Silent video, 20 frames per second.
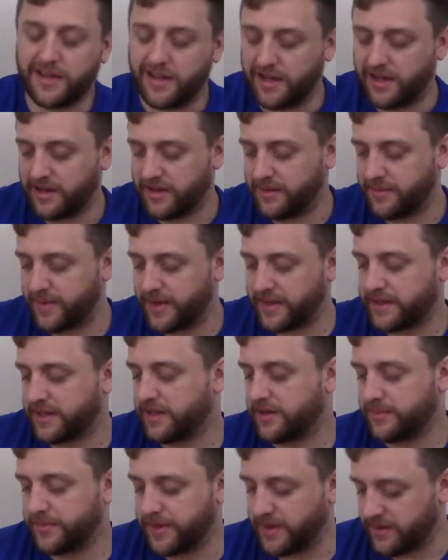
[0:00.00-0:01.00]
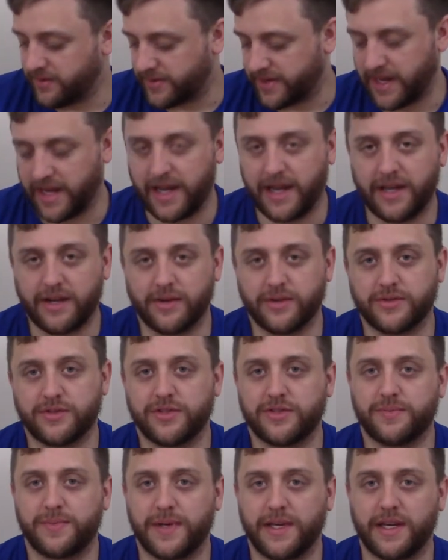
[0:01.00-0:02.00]
I think it'll be okay. It'll
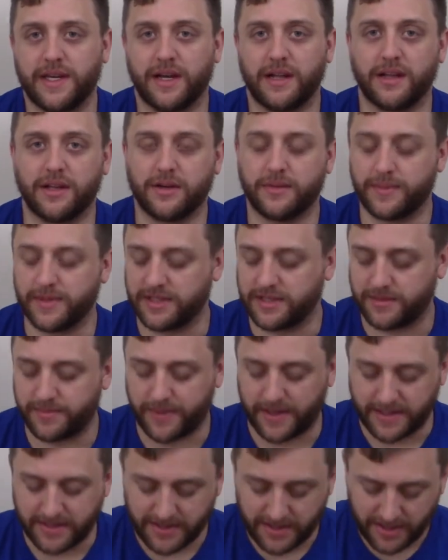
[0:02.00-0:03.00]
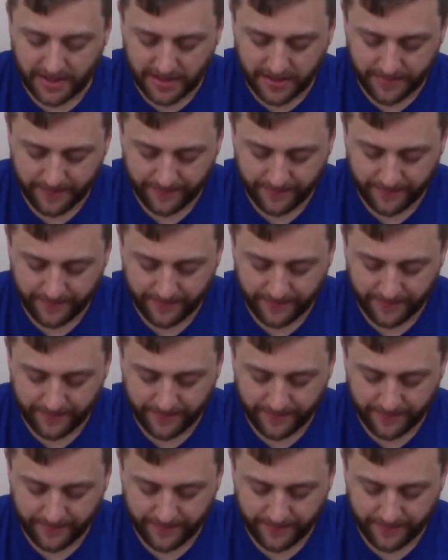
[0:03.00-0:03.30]
just be a little bit spicy.